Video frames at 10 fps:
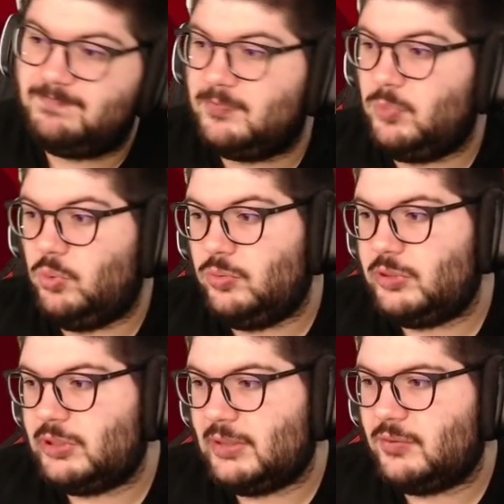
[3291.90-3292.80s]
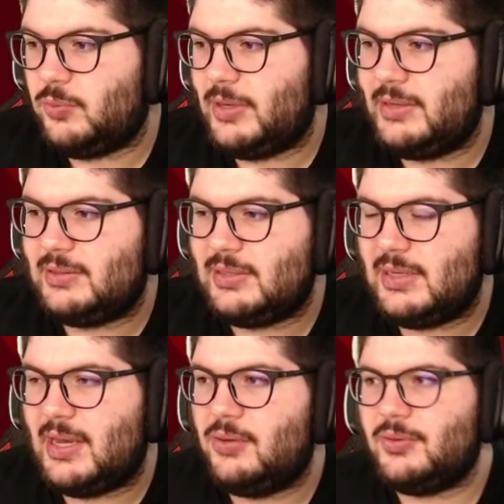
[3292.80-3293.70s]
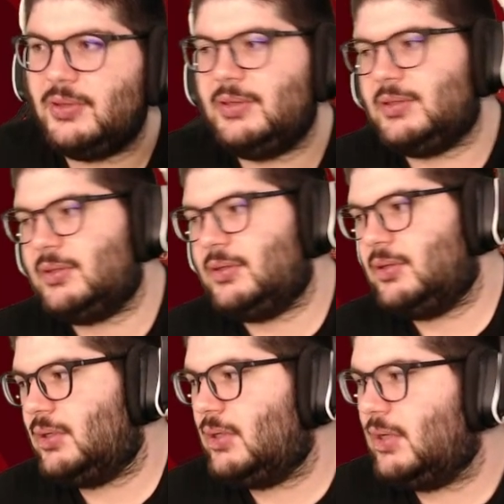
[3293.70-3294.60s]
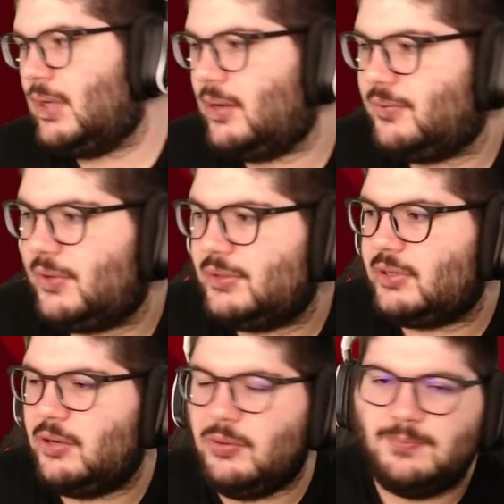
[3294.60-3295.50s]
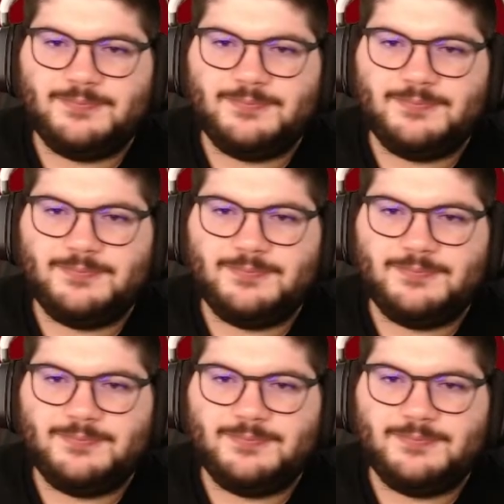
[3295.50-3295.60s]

we'll just have to wait and see how things go.